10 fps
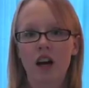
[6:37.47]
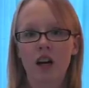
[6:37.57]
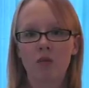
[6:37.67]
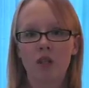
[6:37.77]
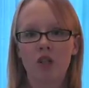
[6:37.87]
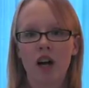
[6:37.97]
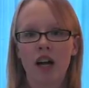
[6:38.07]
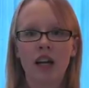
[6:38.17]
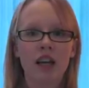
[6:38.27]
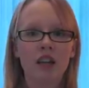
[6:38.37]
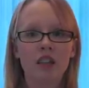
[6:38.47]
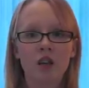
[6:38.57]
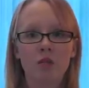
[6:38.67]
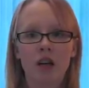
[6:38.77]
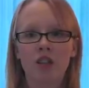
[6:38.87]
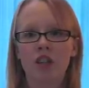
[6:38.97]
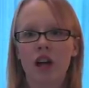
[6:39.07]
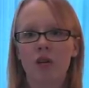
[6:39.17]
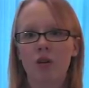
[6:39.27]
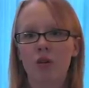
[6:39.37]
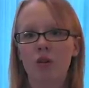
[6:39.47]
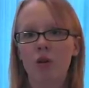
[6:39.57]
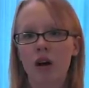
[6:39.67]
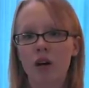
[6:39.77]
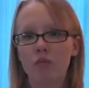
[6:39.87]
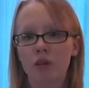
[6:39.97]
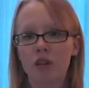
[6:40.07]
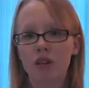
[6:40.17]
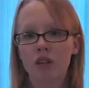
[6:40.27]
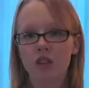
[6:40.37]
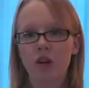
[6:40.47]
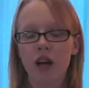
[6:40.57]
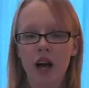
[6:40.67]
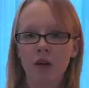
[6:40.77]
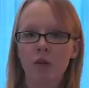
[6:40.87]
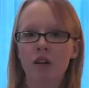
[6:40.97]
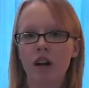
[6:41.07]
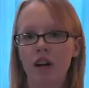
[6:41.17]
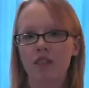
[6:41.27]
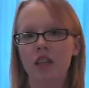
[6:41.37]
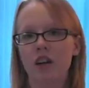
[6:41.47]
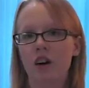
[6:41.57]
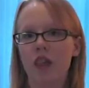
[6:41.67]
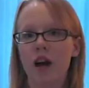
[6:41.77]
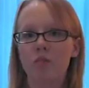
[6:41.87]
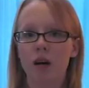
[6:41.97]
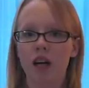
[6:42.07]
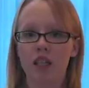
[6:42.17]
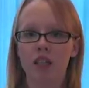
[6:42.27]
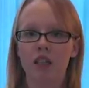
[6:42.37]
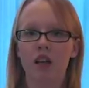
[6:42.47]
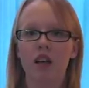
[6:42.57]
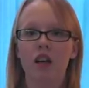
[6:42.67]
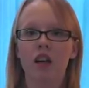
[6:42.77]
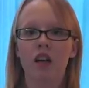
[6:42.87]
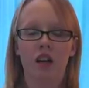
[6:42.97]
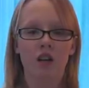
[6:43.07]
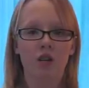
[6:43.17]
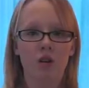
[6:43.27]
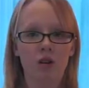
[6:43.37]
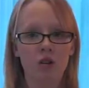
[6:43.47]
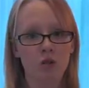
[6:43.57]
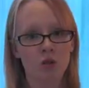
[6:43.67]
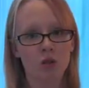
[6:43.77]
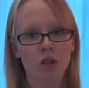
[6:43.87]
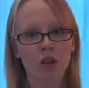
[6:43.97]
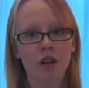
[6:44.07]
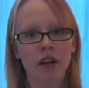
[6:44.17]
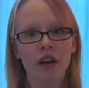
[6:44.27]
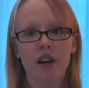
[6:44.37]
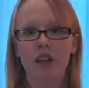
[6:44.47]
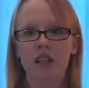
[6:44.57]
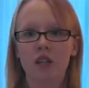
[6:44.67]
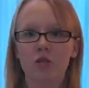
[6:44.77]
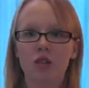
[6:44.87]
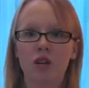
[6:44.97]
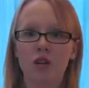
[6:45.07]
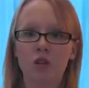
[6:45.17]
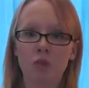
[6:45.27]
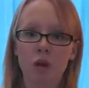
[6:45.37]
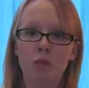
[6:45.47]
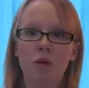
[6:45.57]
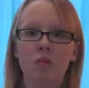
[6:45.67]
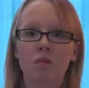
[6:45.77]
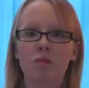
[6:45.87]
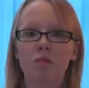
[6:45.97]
I would try to eat so much that I would throw up so that I wouldn't have to get on that bus and go to school and deal with all those people.